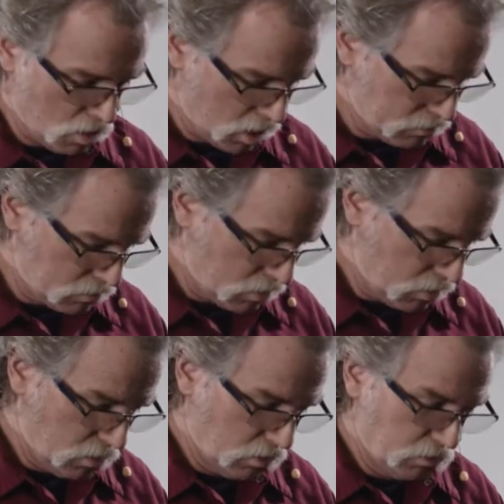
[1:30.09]
on
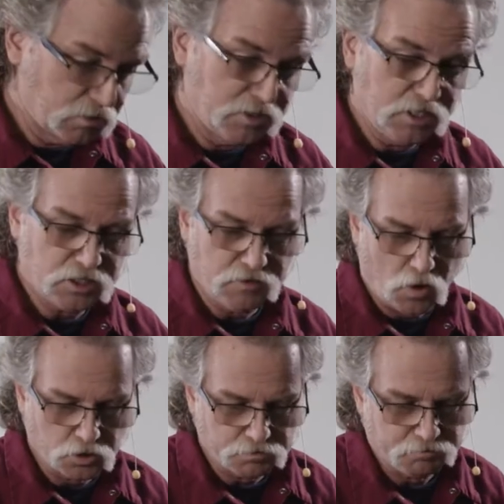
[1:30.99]
to DC
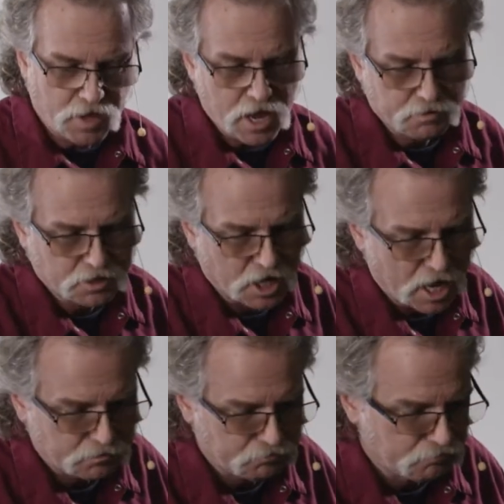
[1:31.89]
volts and
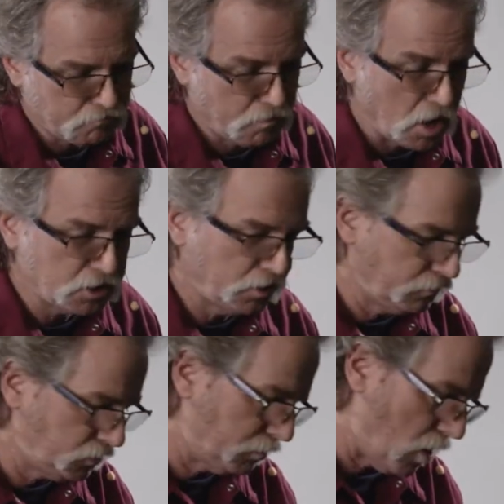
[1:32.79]
connect positive to